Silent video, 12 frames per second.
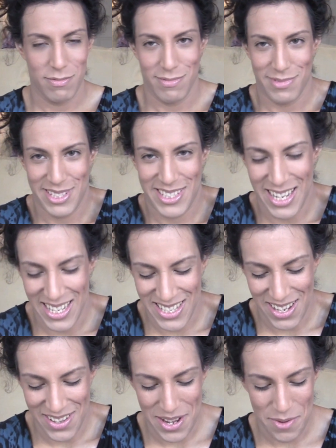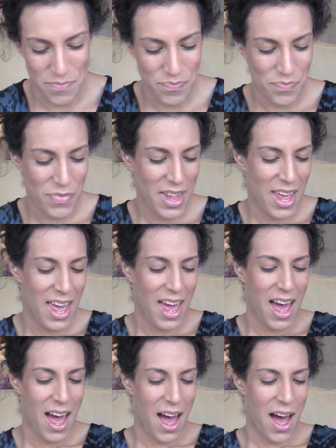studs on them
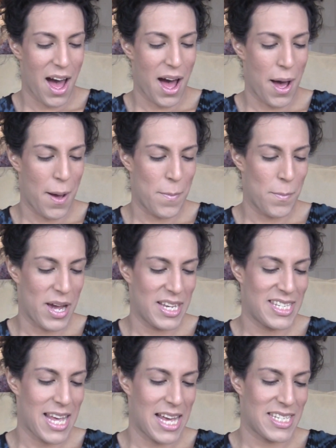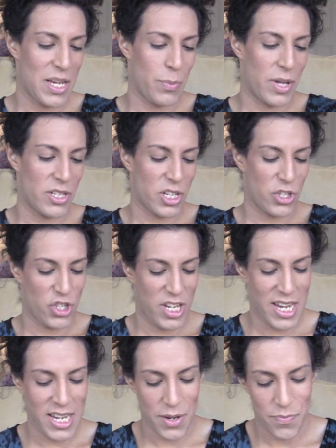um, by Sassy plus
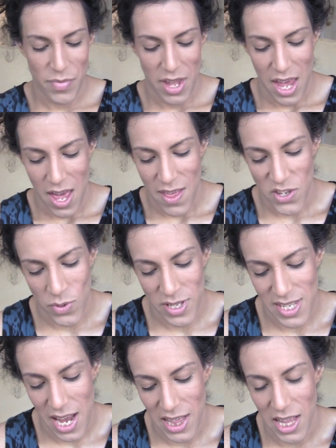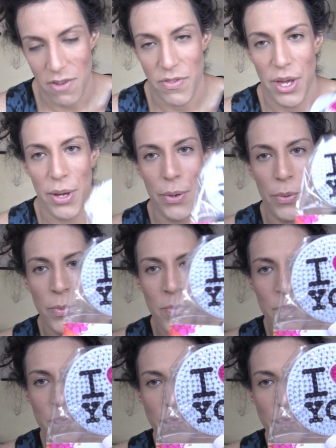Chic. This one says I love you.